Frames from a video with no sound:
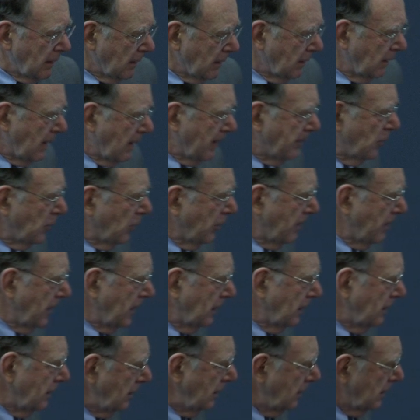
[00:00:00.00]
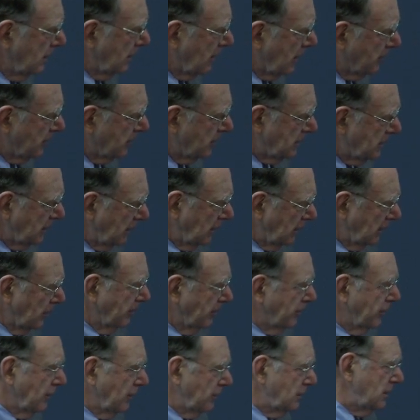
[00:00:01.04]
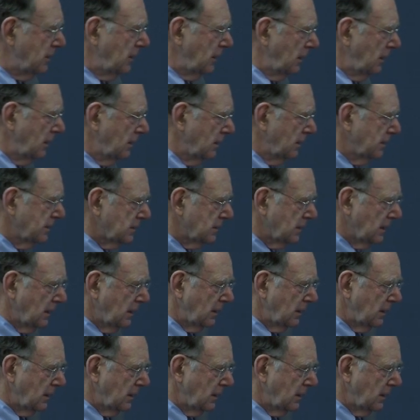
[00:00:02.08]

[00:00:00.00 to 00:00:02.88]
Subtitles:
an abnormality in that particular protein is